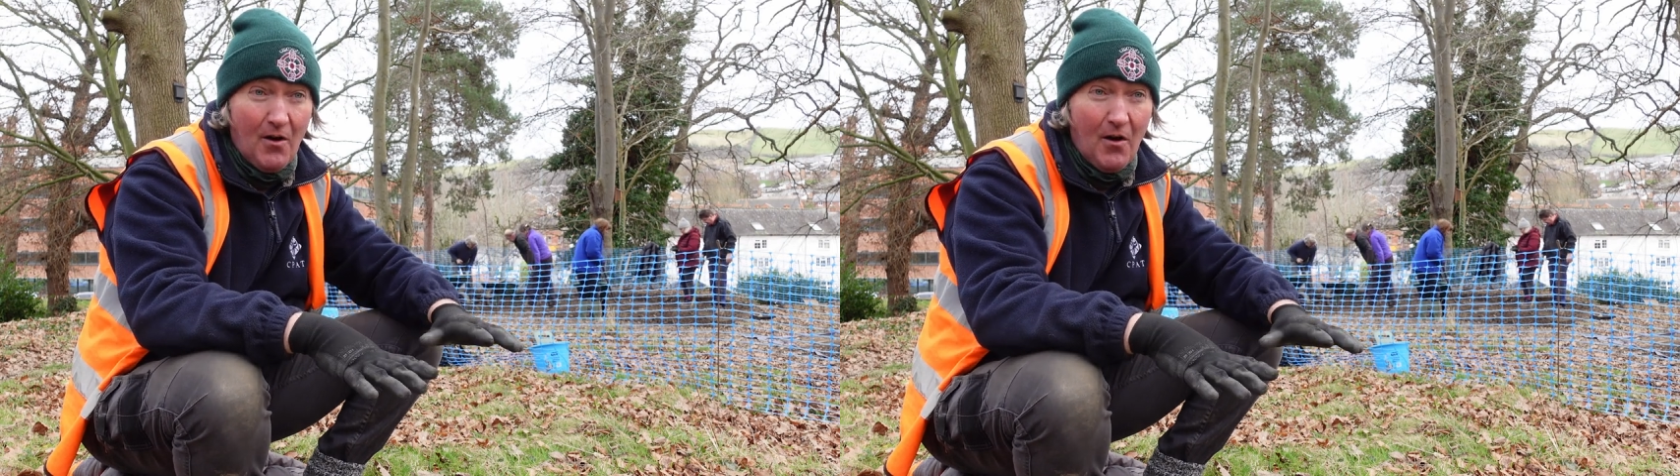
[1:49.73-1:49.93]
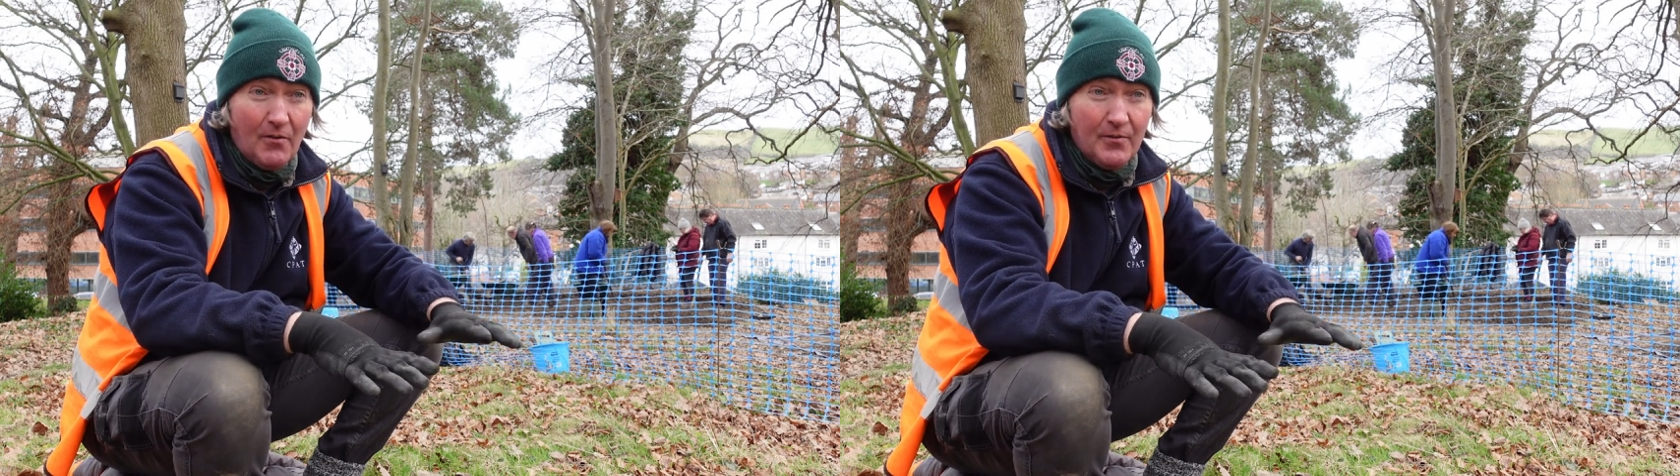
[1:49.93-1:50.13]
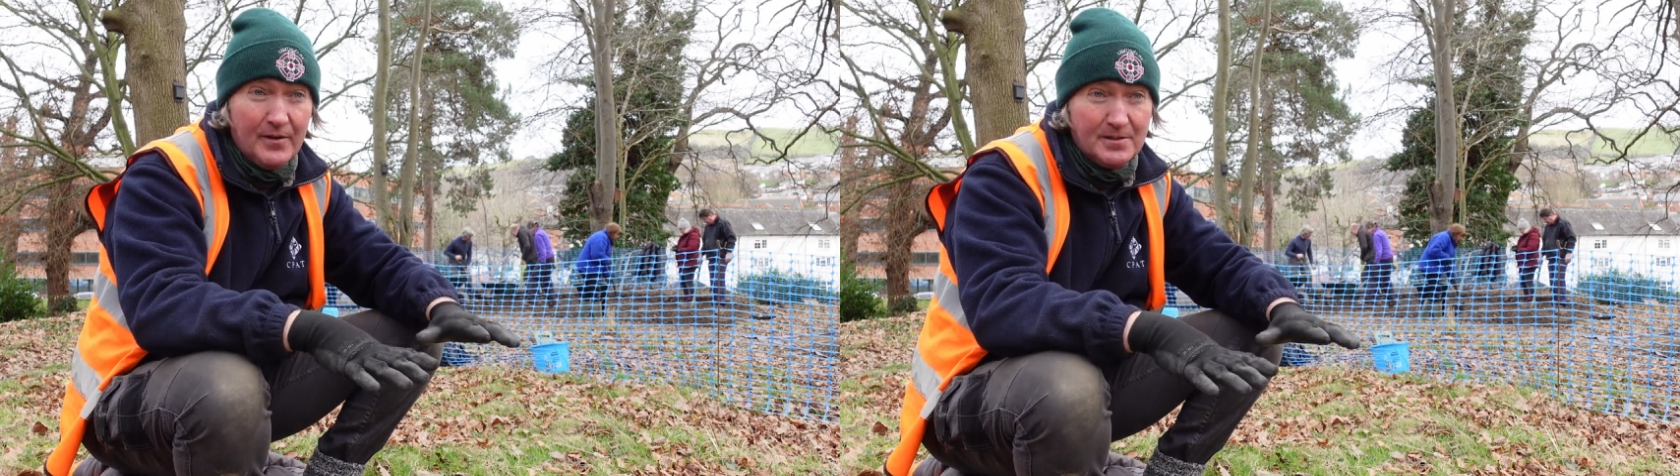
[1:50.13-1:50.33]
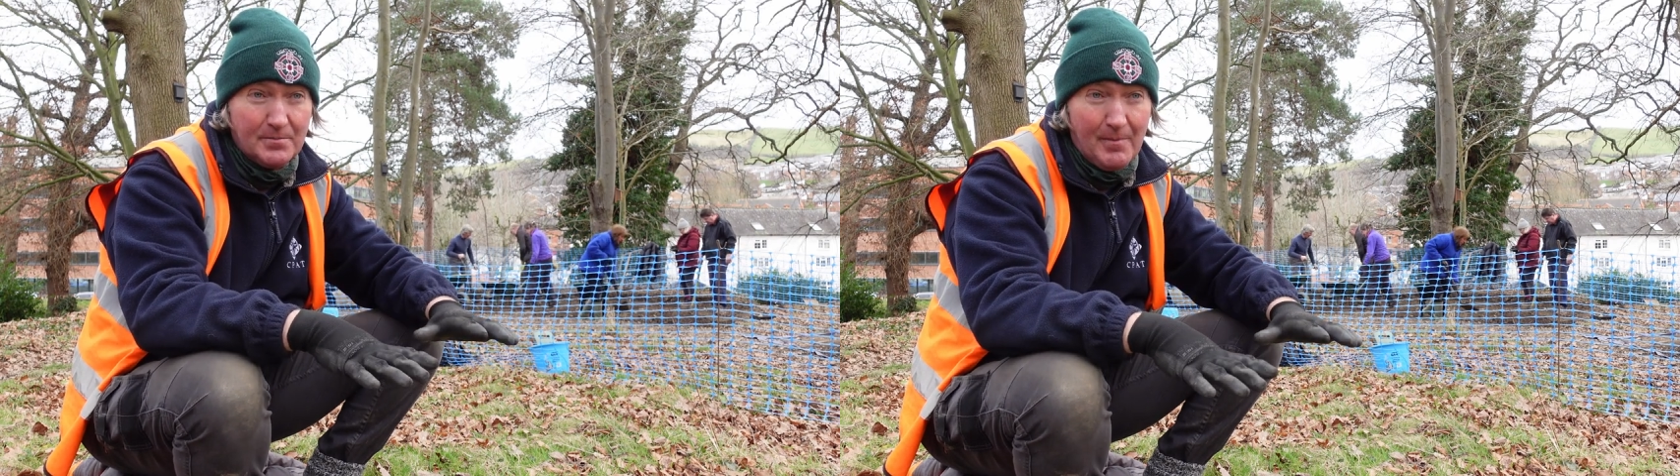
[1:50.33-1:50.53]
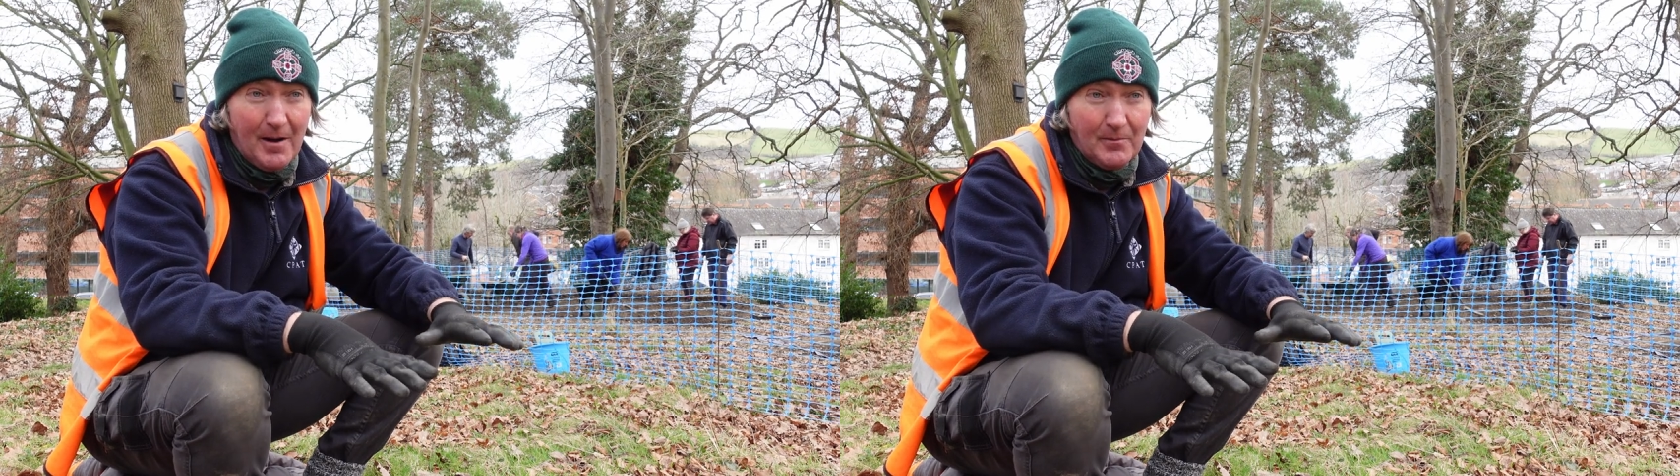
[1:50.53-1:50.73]
on this
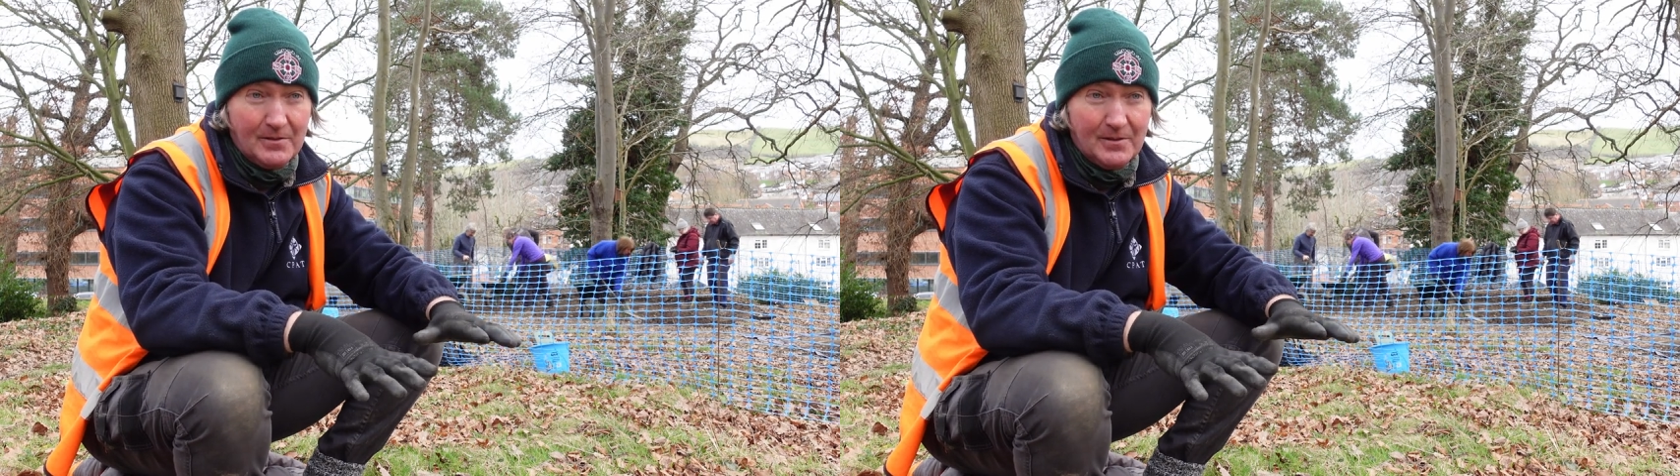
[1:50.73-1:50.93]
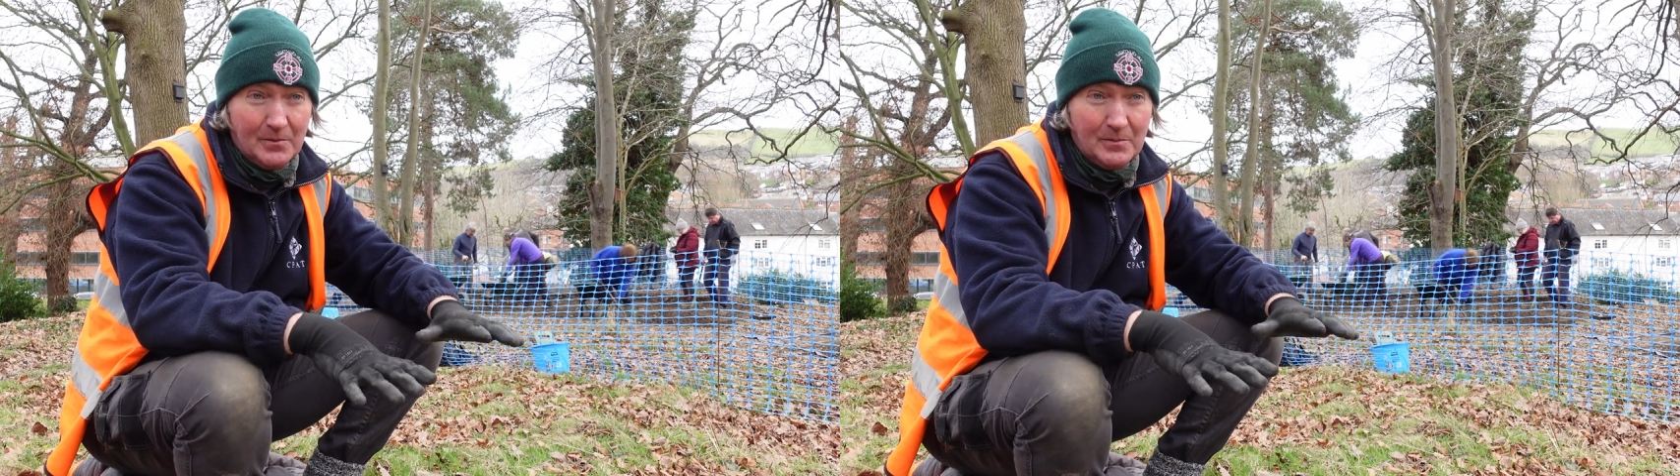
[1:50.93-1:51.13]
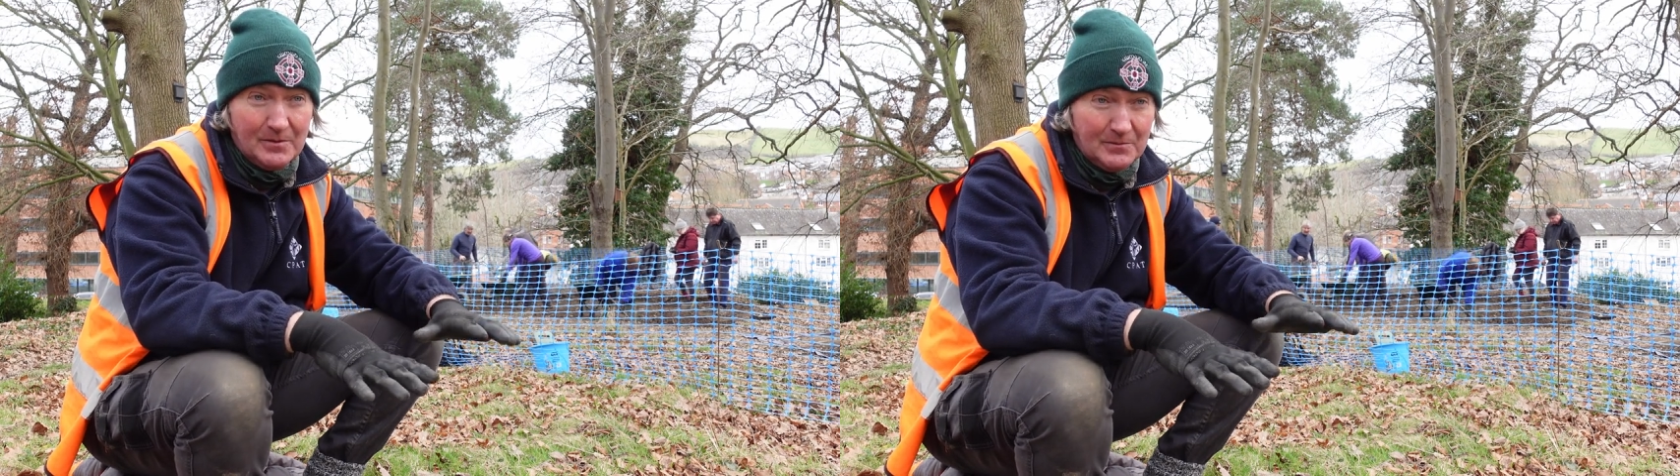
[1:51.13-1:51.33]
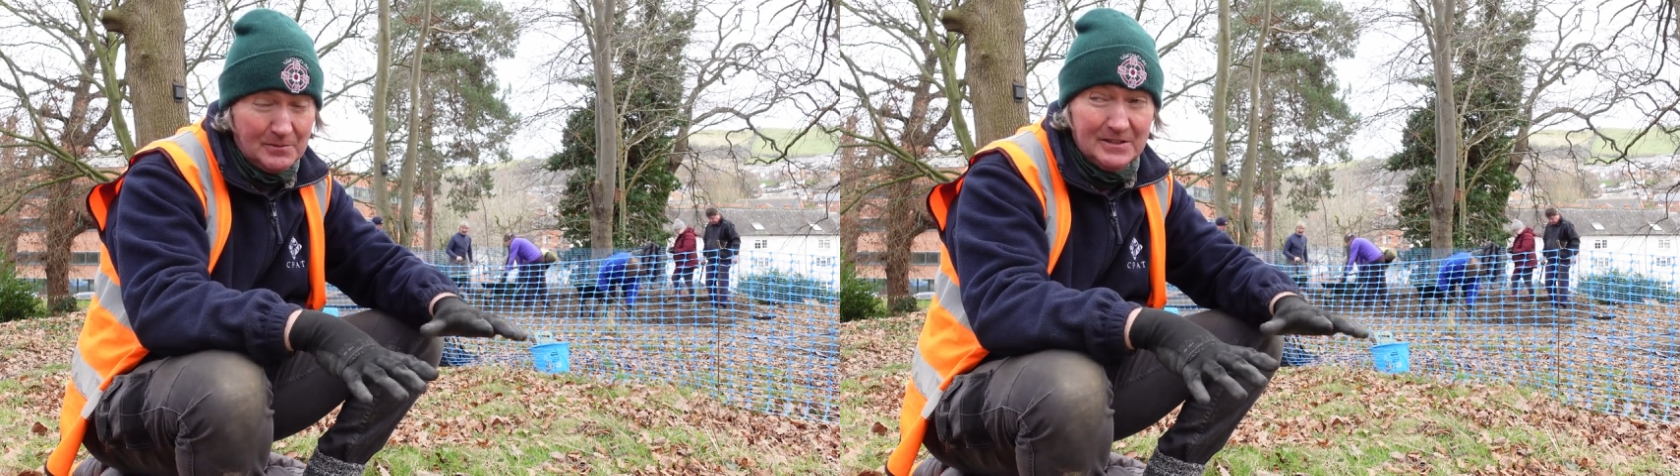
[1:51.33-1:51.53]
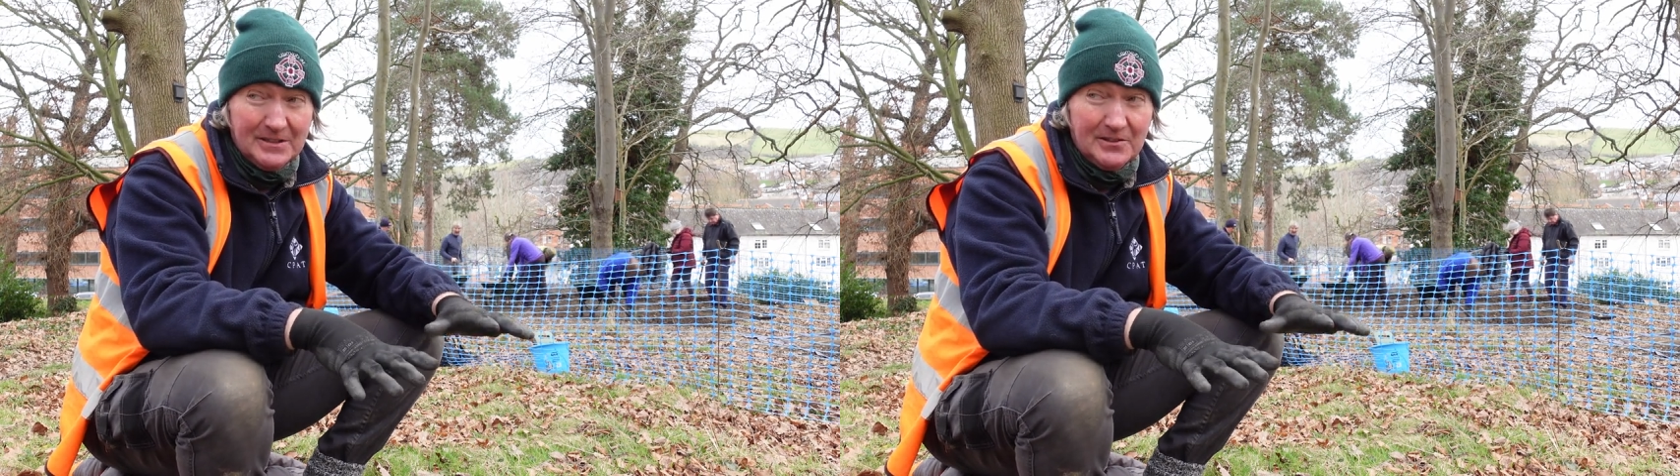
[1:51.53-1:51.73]
mound that we're
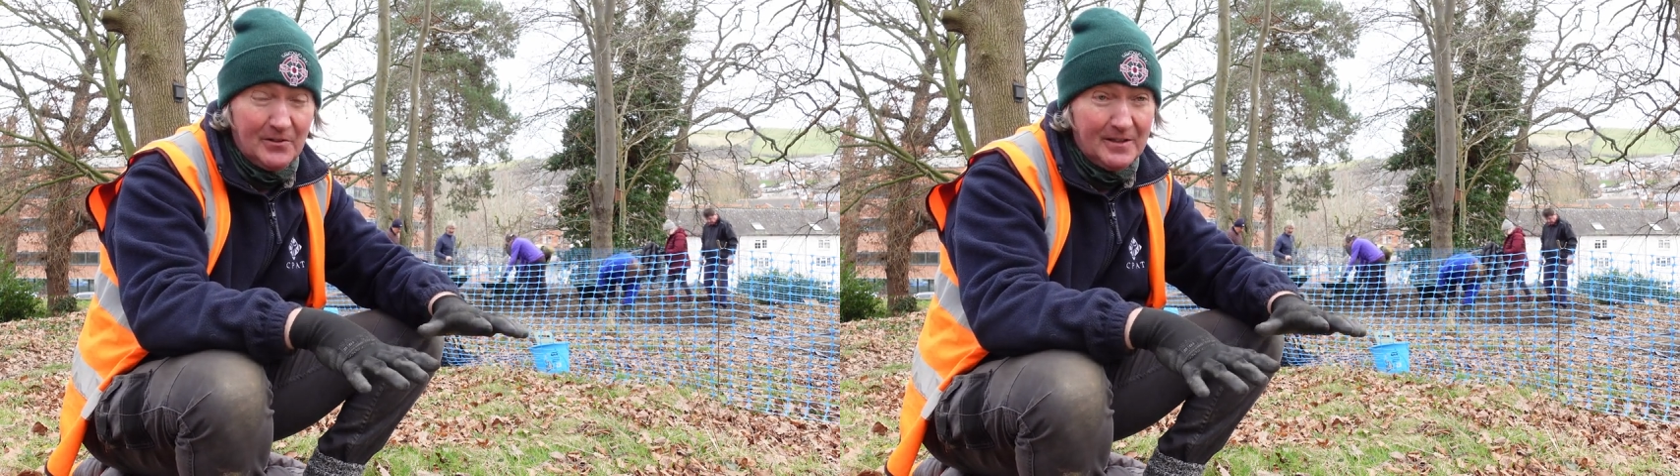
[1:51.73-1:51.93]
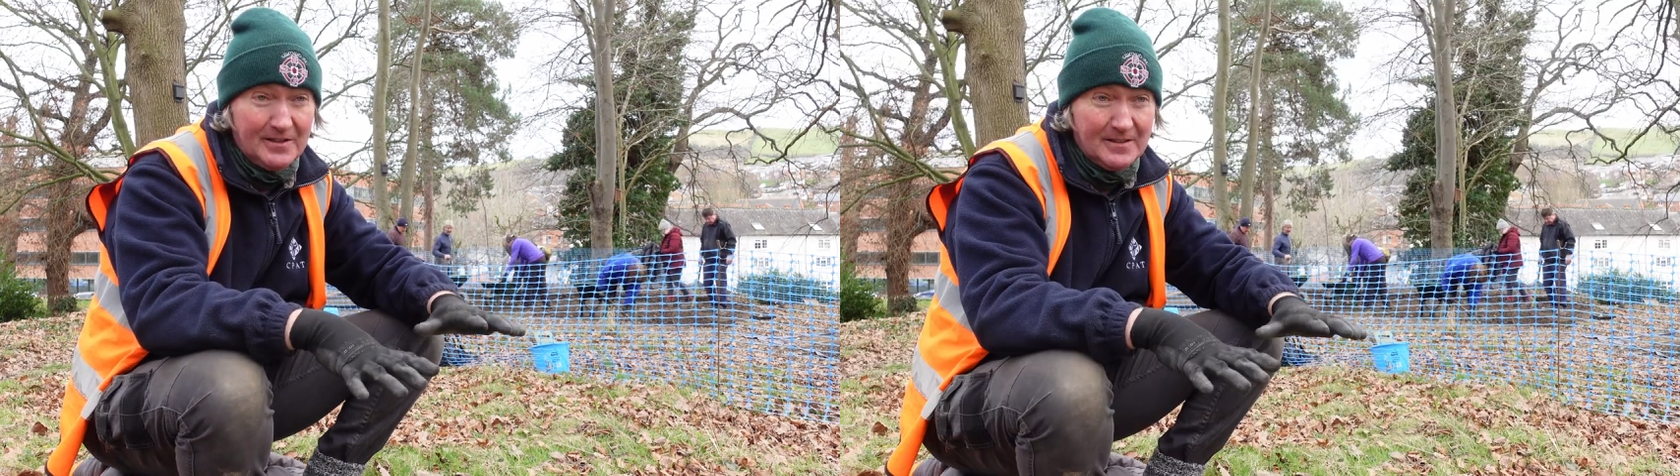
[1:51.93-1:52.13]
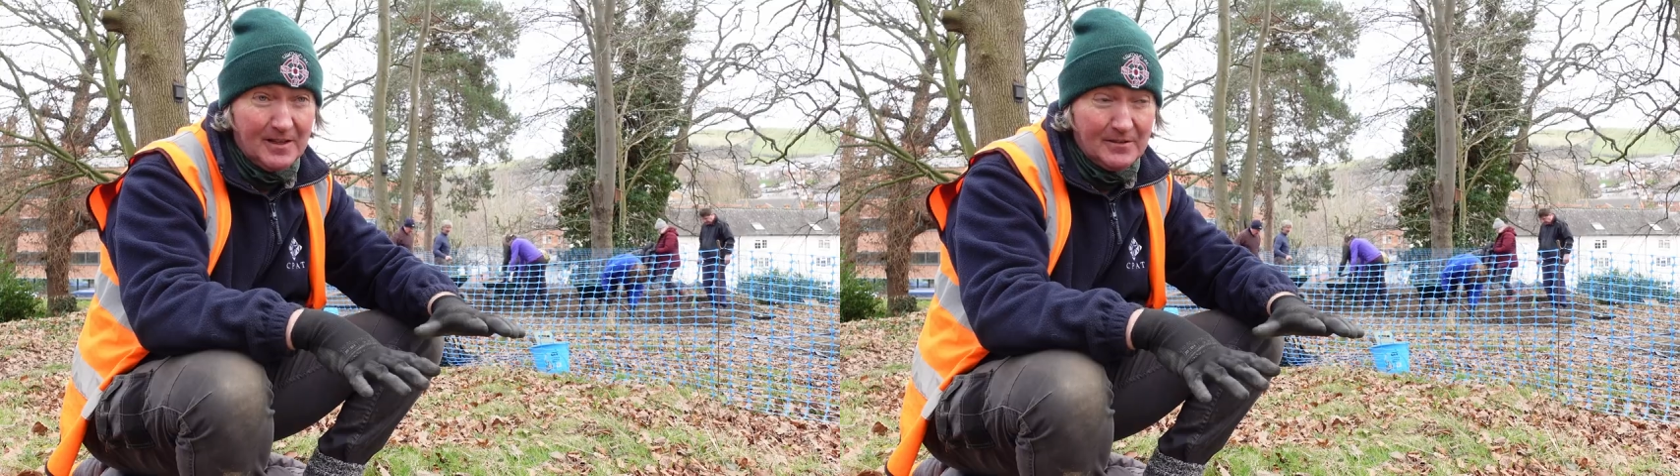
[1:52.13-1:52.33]
sitting on here today.